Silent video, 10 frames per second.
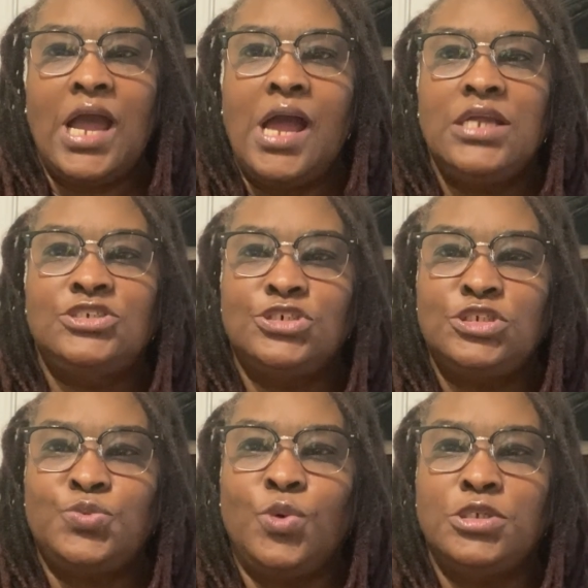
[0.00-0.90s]
I
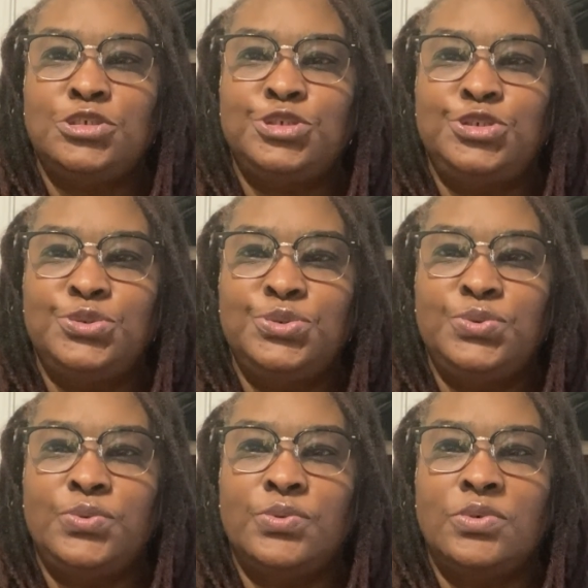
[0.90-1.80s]
just want to
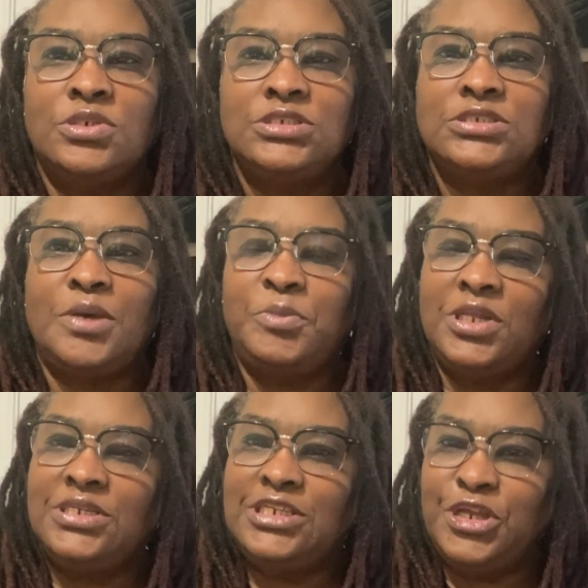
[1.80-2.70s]
do
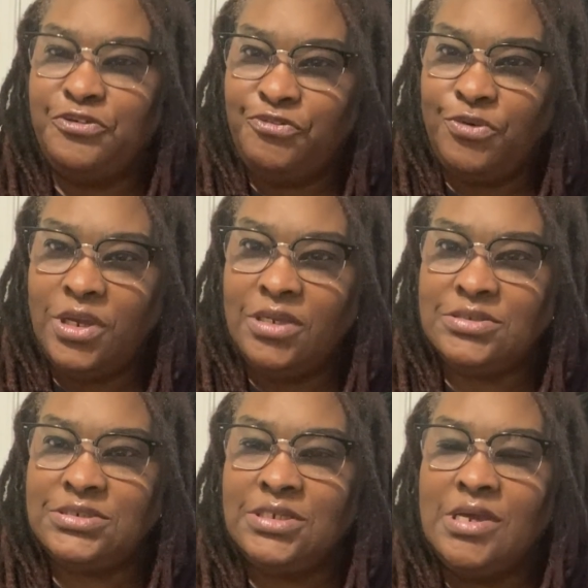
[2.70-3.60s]
something
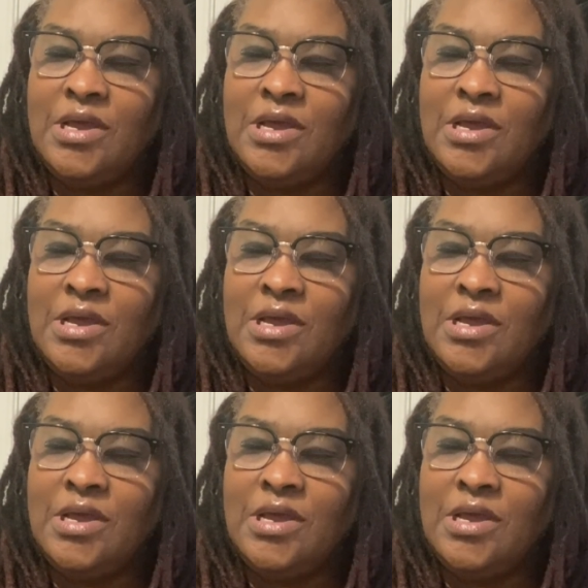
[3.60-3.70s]
different.